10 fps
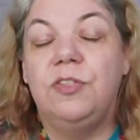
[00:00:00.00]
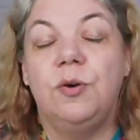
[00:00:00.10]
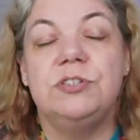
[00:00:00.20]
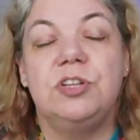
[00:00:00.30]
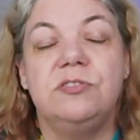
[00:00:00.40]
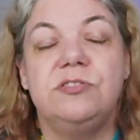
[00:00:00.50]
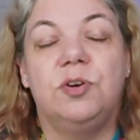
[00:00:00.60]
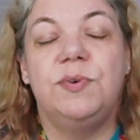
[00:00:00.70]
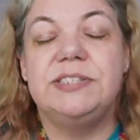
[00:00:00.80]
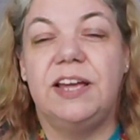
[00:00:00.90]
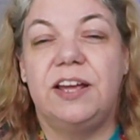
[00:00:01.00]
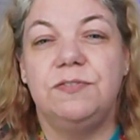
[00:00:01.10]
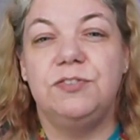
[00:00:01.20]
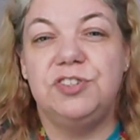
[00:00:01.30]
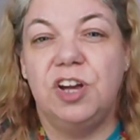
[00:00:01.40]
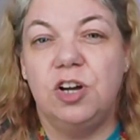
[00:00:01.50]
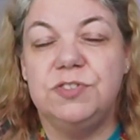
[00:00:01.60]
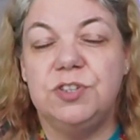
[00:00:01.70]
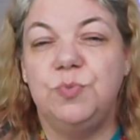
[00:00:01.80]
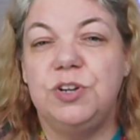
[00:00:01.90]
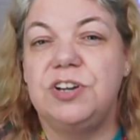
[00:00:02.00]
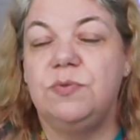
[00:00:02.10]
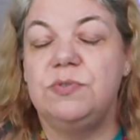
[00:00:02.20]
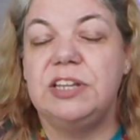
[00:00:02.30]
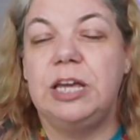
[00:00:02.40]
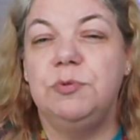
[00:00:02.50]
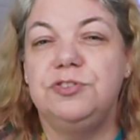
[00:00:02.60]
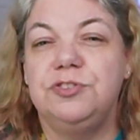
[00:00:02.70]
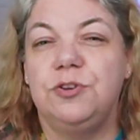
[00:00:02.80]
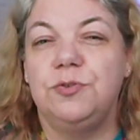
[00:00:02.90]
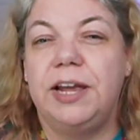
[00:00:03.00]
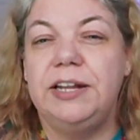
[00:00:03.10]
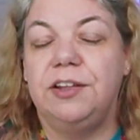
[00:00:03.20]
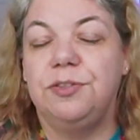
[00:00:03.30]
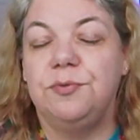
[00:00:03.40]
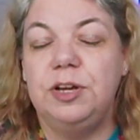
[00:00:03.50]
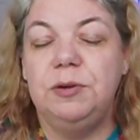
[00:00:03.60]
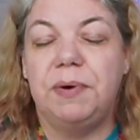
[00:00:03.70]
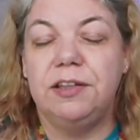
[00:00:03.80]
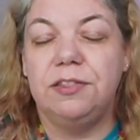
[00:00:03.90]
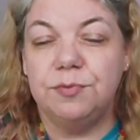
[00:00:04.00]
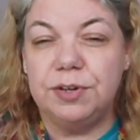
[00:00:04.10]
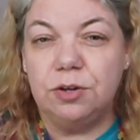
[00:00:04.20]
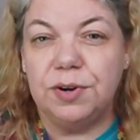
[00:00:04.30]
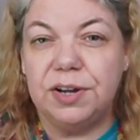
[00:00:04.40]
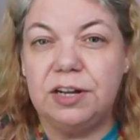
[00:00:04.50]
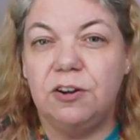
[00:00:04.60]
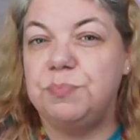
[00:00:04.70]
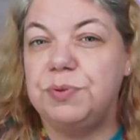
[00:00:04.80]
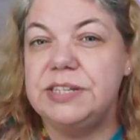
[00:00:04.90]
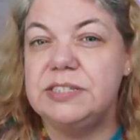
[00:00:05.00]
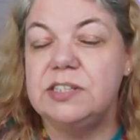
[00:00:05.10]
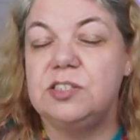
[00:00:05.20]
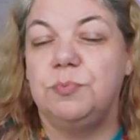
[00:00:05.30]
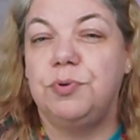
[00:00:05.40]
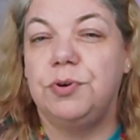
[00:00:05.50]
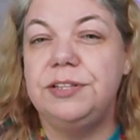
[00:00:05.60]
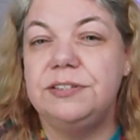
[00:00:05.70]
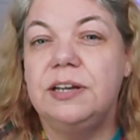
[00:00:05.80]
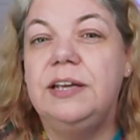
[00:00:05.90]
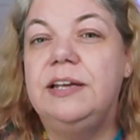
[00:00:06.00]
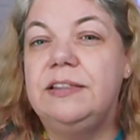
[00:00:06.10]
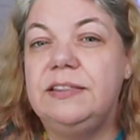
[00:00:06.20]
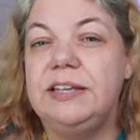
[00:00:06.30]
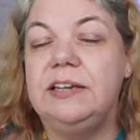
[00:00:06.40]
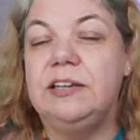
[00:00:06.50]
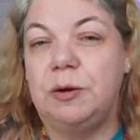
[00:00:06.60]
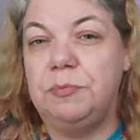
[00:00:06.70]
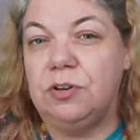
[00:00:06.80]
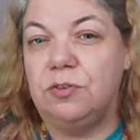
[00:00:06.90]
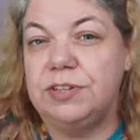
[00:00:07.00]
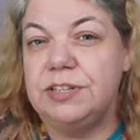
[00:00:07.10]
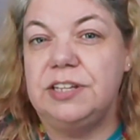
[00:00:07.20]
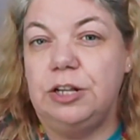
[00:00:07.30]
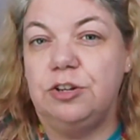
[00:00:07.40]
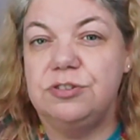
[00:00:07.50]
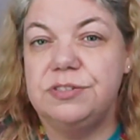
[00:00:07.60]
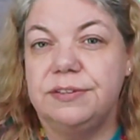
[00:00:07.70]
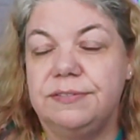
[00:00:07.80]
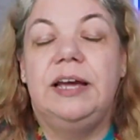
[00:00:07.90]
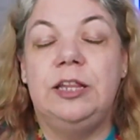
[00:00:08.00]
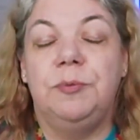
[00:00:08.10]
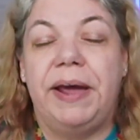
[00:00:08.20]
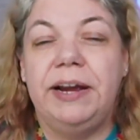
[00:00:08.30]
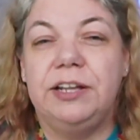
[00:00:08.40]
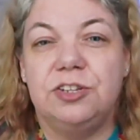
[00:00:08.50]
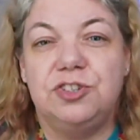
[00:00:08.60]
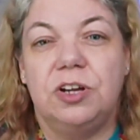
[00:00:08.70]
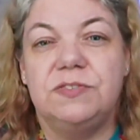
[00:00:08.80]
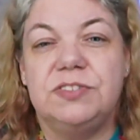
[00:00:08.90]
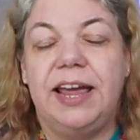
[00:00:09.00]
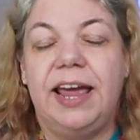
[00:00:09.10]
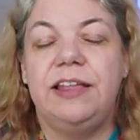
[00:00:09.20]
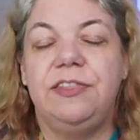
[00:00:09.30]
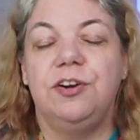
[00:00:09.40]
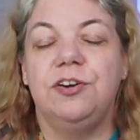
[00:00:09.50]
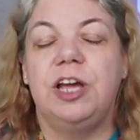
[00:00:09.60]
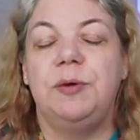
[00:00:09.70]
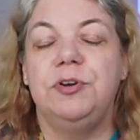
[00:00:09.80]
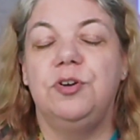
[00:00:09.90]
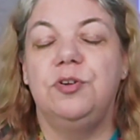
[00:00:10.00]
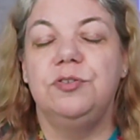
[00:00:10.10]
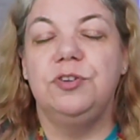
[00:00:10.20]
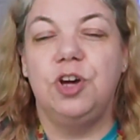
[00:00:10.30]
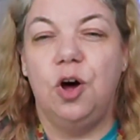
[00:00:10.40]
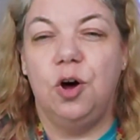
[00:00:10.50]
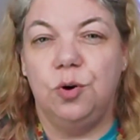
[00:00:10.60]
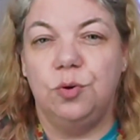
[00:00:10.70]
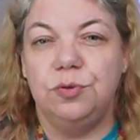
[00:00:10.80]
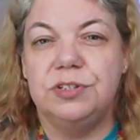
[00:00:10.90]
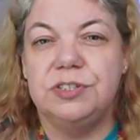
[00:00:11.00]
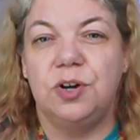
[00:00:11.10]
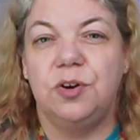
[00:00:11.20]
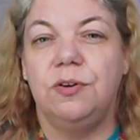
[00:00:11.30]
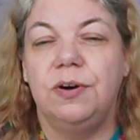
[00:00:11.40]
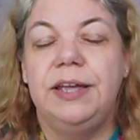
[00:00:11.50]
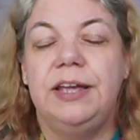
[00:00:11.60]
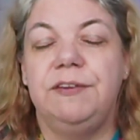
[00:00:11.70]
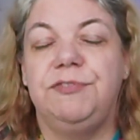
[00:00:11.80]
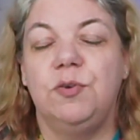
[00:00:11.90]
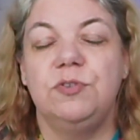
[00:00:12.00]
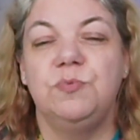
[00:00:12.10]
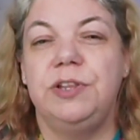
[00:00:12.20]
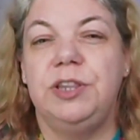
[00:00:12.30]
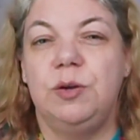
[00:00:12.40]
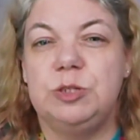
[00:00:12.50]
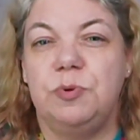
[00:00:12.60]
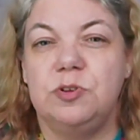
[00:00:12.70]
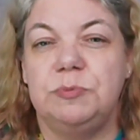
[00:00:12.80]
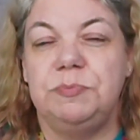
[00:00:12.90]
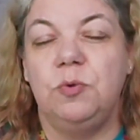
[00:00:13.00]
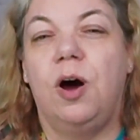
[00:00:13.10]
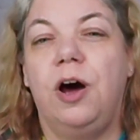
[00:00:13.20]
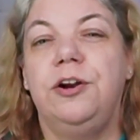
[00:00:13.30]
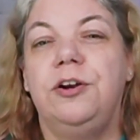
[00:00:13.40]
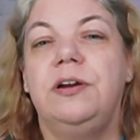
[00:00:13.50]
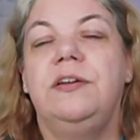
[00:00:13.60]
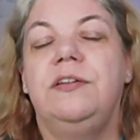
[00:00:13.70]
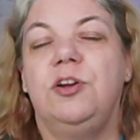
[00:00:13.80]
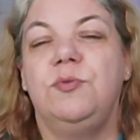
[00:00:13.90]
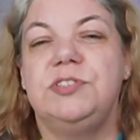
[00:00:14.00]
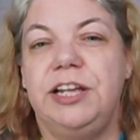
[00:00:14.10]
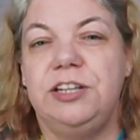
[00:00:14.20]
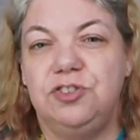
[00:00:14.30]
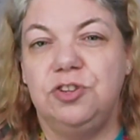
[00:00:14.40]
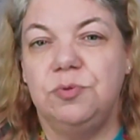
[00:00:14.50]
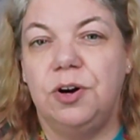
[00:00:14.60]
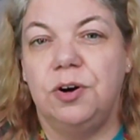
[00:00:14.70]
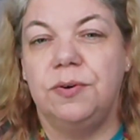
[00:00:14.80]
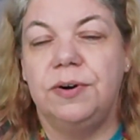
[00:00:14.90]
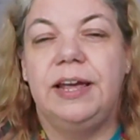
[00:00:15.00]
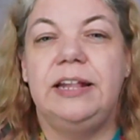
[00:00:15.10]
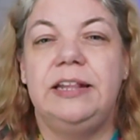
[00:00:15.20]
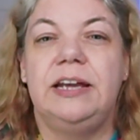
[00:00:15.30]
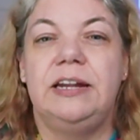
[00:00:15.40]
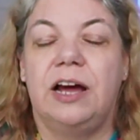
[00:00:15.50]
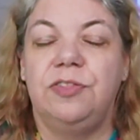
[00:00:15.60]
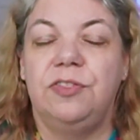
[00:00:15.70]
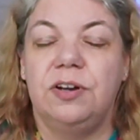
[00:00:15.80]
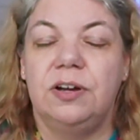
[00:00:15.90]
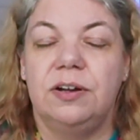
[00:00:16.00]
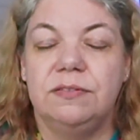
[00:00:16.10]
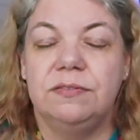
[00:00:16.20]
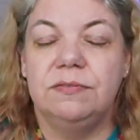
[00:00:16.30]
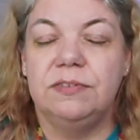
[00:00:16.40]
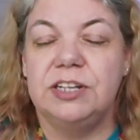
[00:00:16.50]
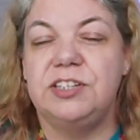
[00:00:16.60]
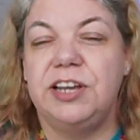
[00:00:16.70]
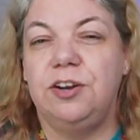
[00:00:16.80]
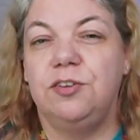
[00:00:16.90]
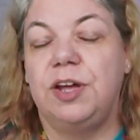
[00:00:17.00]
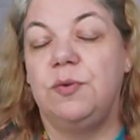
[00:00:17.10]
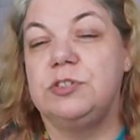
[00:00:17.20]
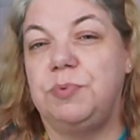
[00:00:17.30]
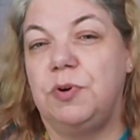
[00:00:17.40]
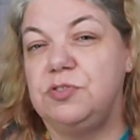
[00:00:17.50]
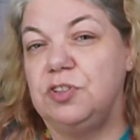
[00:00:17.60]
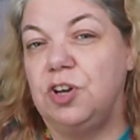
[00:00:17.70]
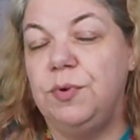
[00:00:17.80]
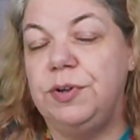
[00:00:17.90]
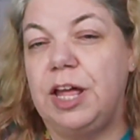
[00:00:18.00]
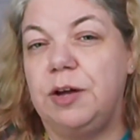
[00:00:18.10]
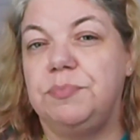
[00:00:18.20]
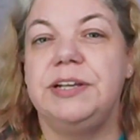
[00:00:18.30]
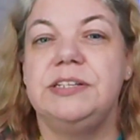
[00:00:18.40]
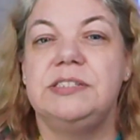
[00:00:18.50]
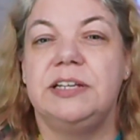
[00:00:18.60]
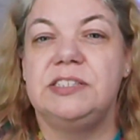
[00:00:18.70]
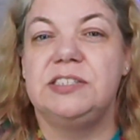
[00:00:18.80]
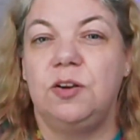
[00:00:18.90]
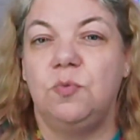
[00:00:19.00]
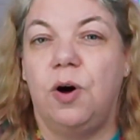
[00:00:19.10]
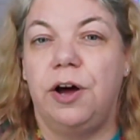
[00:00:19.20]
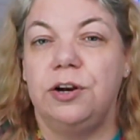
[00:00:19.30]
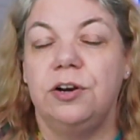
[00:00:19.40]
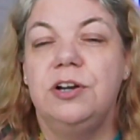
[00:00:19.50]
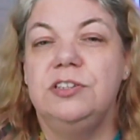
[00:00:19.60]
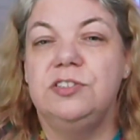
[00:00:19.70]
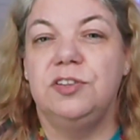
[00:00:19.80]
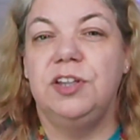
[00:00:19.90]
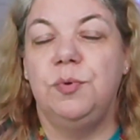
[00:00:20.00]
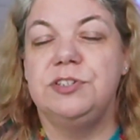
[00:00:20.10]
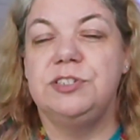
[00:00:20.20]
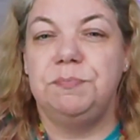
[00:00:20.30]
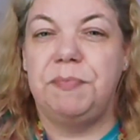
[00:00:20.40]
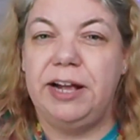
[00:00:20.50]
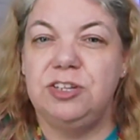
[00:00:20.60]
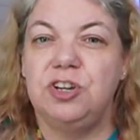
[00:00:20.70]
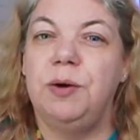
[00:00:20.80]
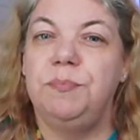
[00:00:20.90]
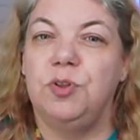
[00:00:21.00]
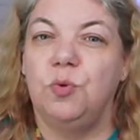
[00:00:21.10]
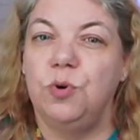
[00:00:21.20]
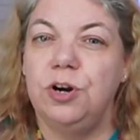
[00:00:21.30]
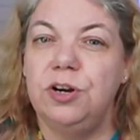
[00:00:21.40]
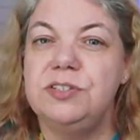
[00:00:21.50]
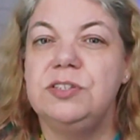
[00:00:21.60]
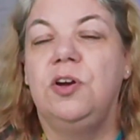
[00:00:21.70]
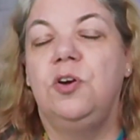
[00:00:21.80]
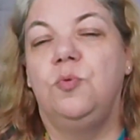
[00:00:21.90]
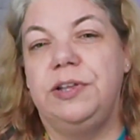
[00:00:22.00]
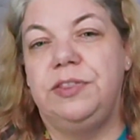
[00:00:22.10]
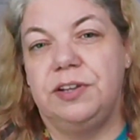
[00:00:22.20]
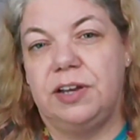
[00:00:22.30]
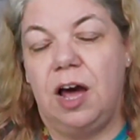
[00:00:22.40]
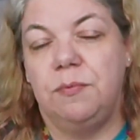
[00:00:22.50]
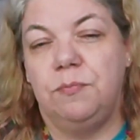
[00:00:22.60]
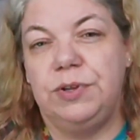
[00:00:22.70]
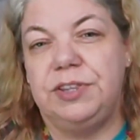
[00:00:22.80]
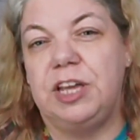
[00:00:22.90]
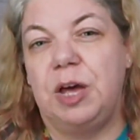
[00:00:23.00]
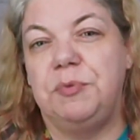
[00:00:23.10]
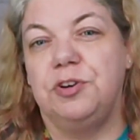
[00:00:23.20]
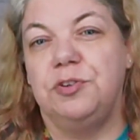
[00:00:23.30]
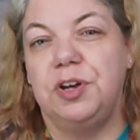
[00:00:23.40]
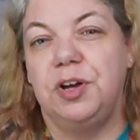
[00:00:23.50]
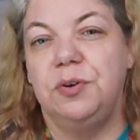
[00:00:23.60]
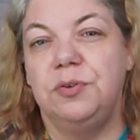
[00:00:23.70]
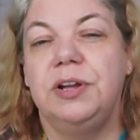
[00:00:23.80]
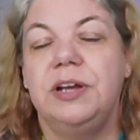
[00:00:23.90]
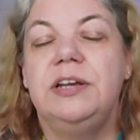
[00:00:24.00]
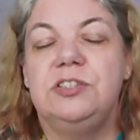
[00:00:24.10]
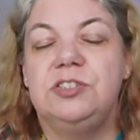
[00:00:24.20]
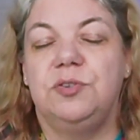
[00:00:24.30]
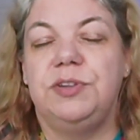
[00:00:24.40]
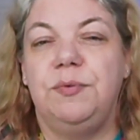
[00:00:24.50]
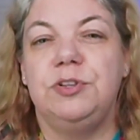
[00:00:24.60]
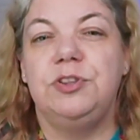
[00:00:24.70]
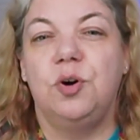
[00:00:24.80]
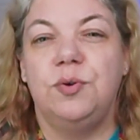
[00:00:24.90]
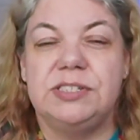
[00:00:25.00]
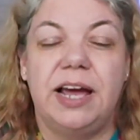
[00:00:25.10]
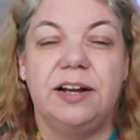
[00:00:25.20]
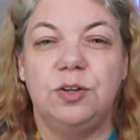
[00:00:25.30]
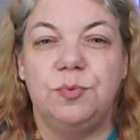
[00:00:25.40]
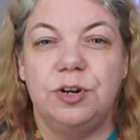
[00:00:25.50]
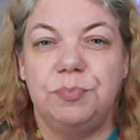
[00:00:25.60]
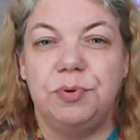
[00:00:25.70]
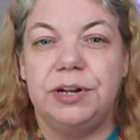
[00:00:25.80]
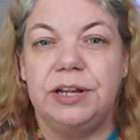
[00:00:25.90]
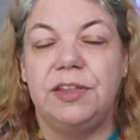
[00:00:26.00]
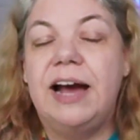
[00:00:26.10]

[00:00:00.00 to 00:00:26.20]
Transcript: There was also a set of shelves in which I was able to create a 3x3 grid of places to put the chemical containers. In the back of the shelves, I had their chemical code. So if there was one that was supposed to be water, there was H2O. And then on the container that was supposed to go in that place, it said water. So they were to match up the words with the chemical code so they would know exactly where to put it.